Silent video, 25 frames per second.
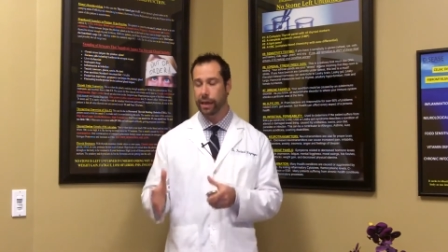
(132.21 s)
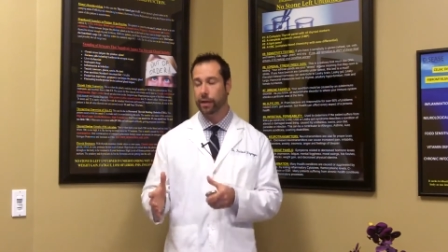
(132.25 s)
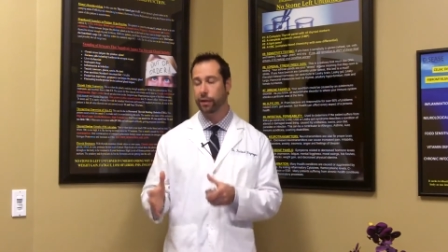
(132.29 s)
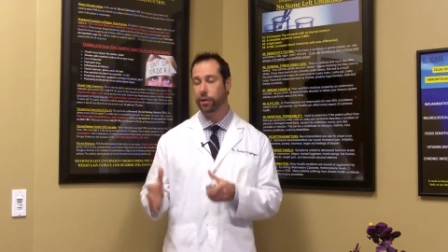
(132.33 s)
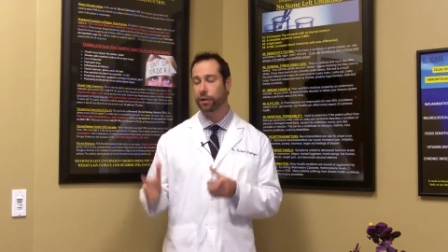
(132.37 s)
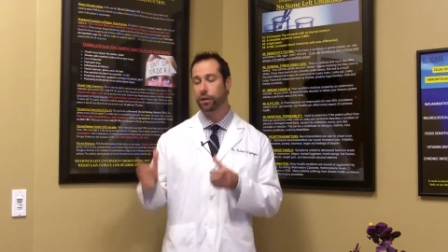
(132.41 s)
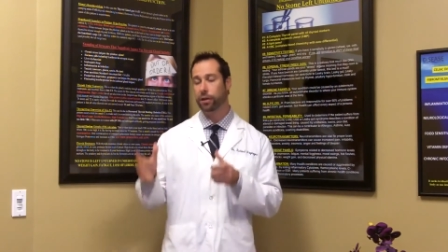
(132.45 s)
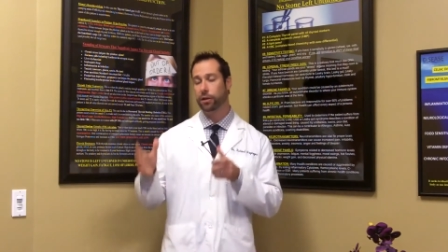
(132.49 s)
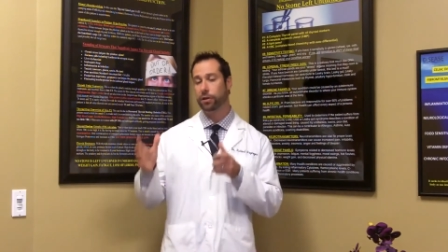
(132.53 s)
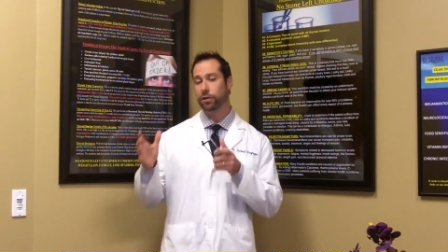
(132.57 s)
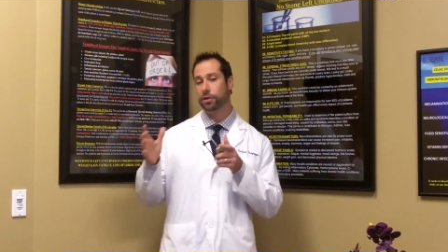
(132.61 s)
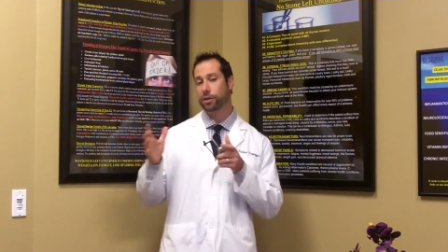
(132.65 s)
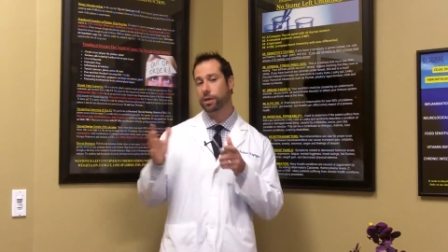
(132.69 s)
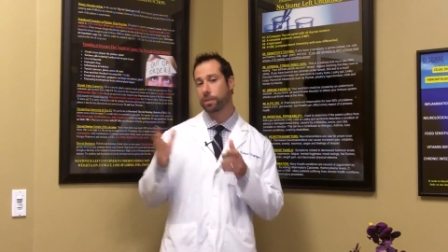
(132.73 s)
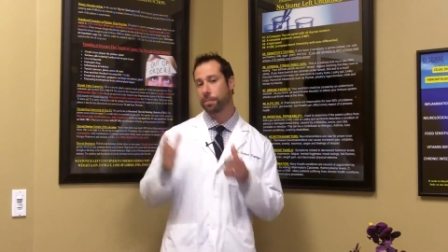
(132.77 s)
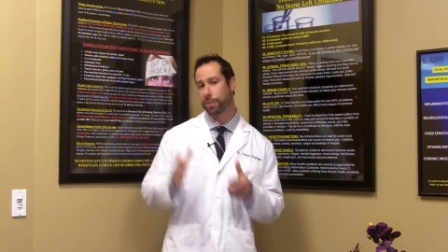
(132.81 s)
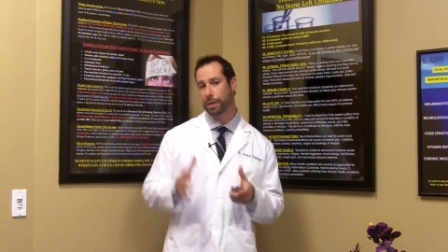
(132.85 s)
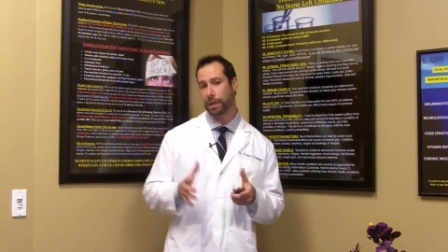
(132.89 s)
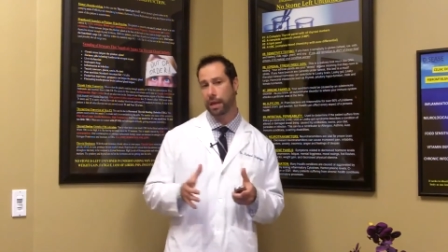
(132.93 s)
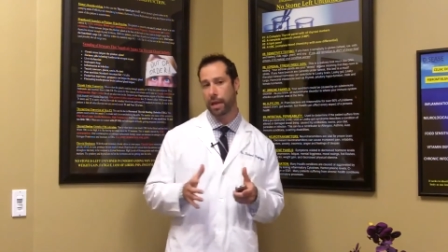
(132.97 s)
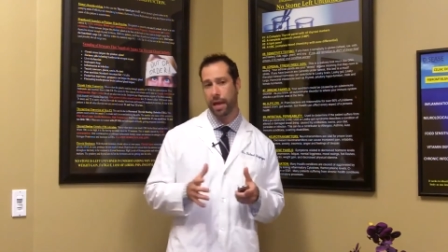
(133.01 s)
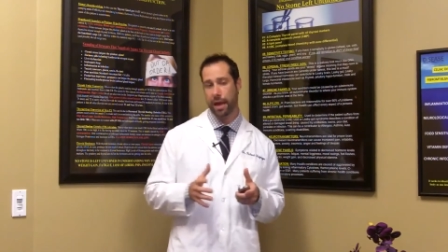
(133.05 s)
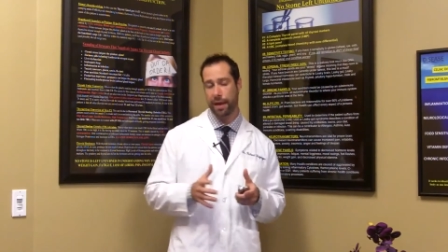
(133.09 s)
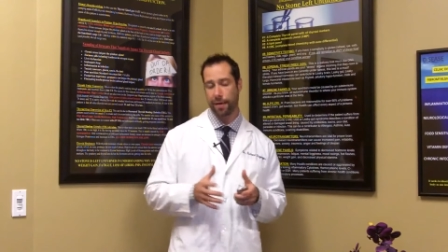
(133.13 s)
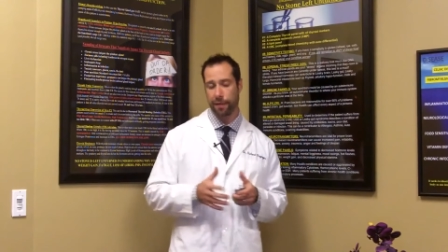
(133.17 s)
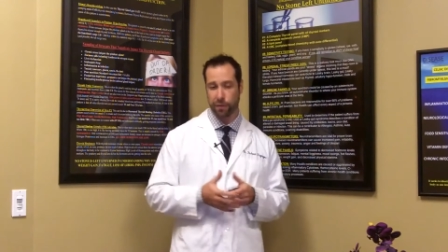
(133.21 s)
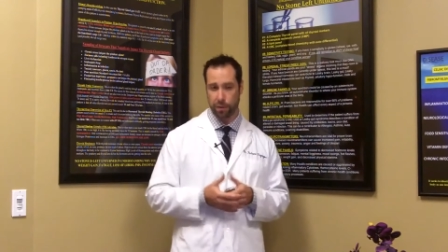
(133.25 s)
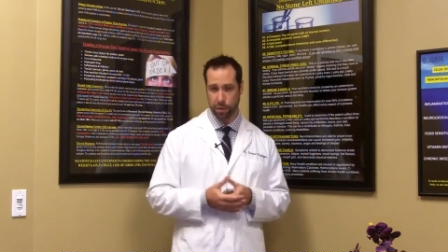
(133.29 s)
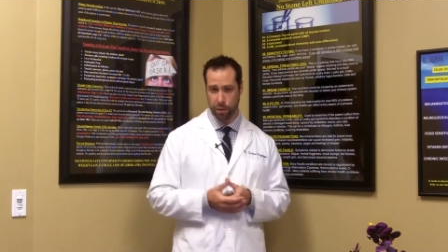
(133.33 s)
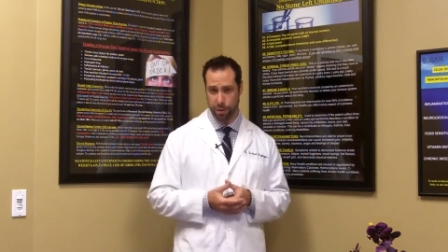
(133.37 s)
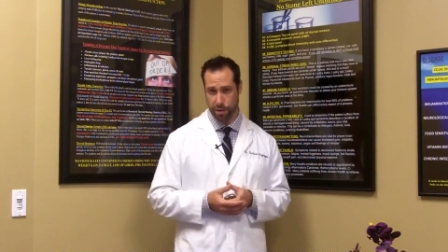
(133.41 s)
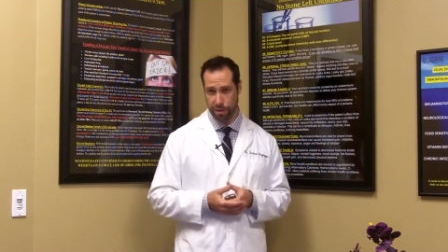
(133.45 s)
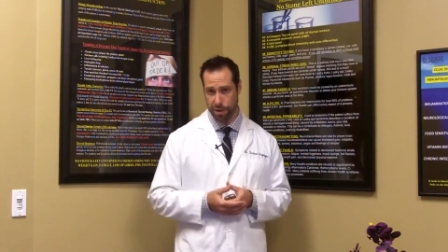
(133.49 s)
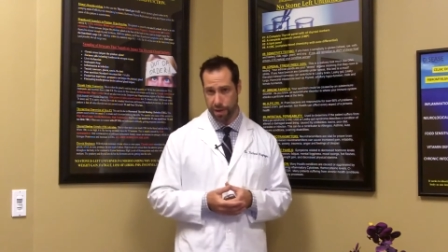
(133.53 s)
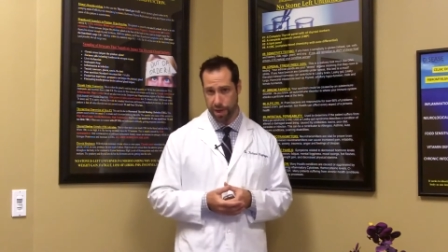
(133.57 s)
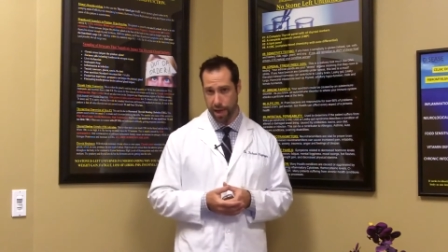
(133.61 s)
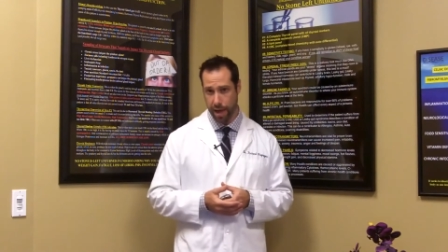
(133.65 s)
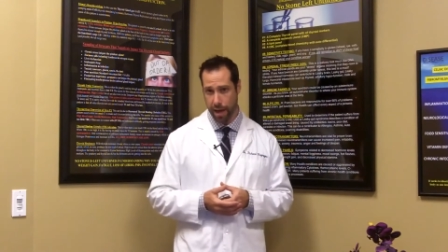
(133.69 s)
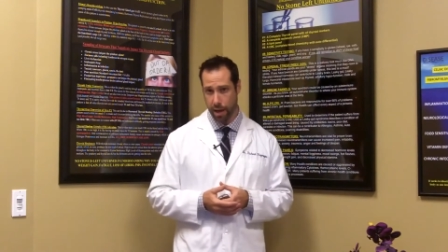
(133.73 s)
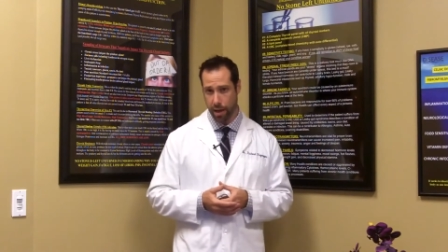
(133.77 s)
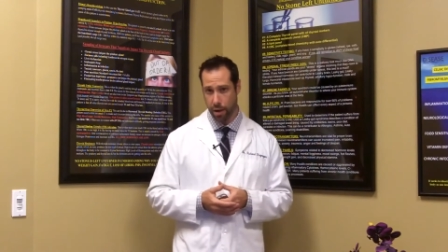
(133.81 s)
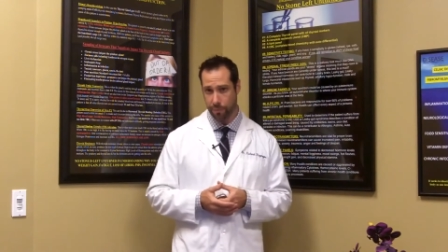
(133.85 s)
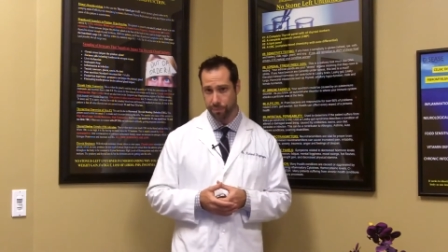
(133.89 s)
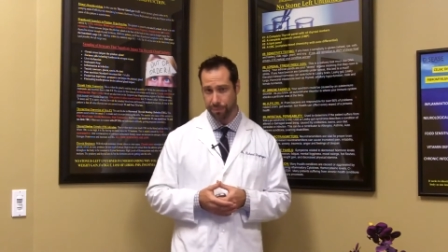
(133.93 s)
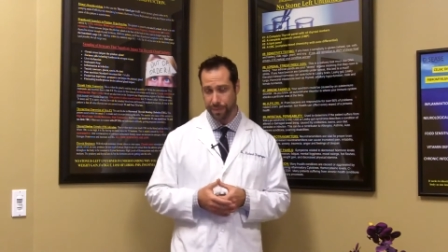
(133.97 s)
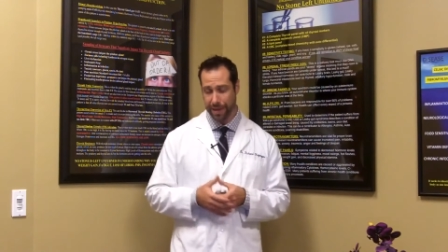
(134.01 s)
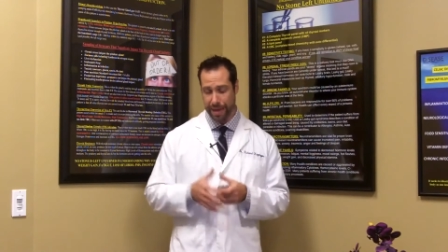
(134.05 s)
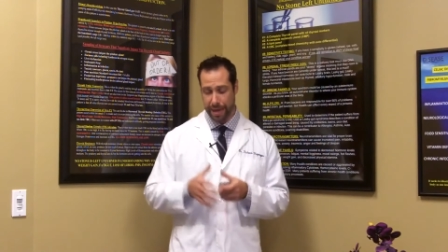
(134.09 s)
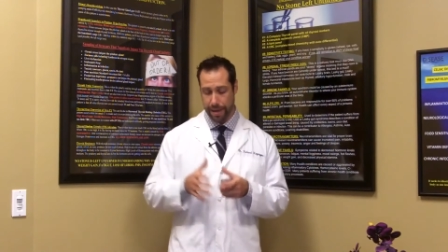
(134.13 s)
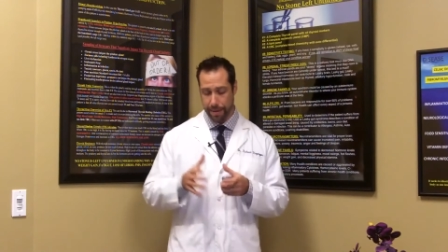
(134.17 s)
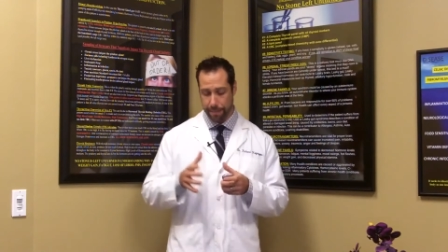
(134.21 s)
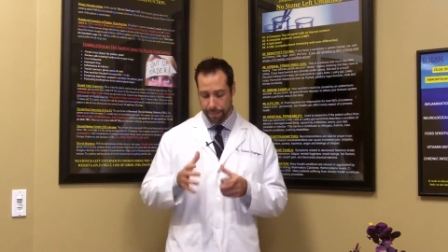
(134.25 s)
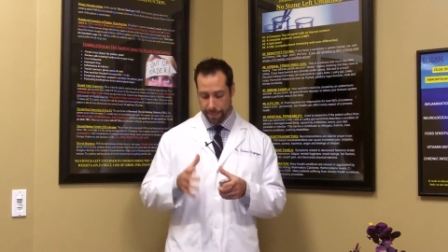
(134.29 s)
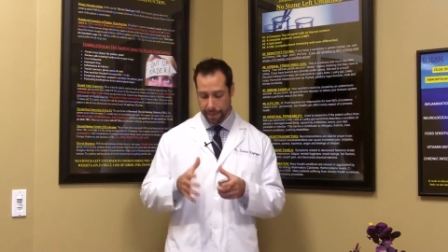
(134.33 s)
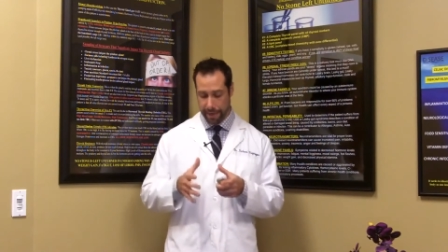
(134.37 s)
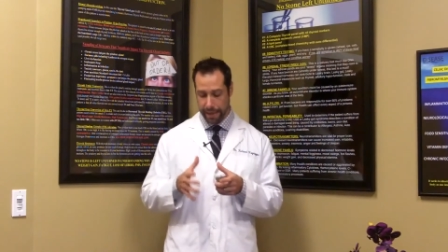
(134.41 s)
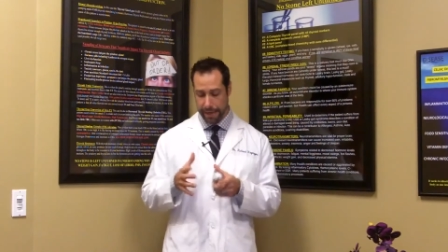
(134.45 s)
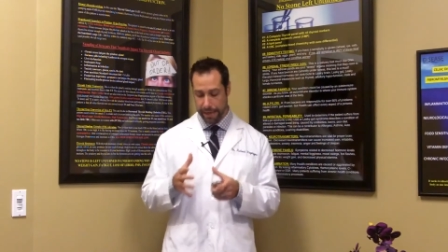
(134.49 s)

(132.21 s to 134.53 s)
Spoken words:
cellular supply of glutathione